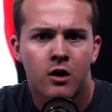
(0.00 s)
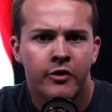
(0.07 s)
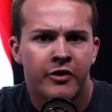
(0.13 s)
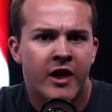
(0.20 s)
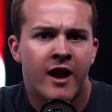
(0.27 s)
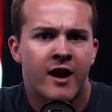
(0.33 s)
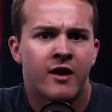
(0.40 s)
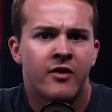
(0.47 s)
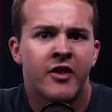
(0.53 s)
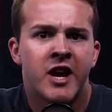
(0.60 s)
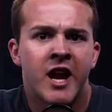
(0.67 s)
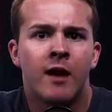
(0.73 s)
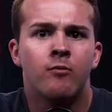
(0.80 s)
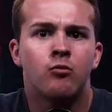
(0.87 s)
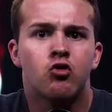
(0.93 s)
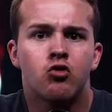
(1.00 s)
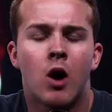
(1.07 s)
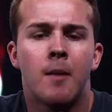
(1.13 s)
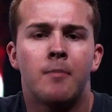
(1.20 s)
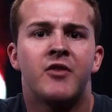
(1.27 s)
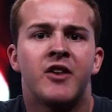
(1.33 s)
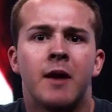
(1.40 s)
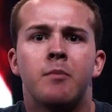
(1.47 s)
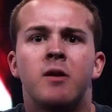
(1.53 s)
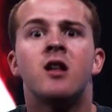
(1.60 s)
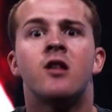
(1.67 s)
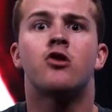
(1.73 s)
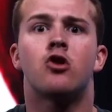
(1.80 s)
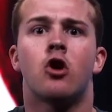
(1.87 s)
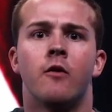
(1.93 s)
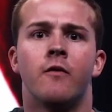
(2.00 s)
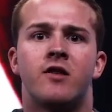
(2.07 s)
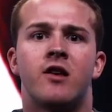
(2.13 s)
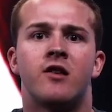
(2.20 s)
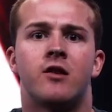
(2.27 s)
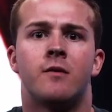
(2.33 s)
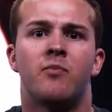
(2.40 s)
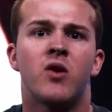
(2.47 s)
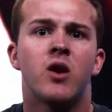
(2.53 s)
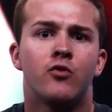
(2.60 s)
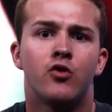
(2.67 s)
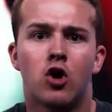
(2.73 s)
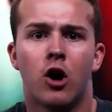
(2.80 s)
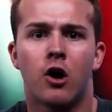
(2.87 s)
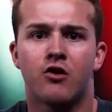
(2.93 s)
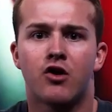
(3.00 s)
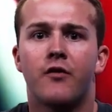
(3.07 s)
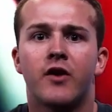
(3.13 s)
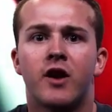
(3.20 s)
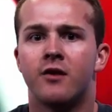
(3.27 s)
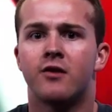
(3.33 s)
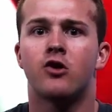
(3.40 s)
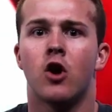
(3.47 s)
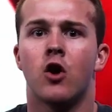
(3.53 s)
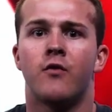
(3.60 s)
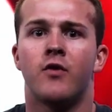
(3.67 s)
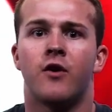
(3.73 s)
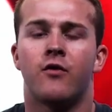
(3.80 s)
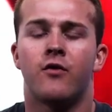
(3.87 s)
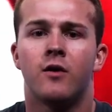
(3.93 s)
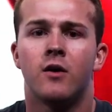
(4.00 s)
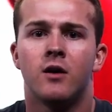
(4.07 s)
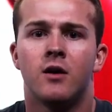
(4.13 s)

that the name Trump, the name conservatism, to call yourself a conservative.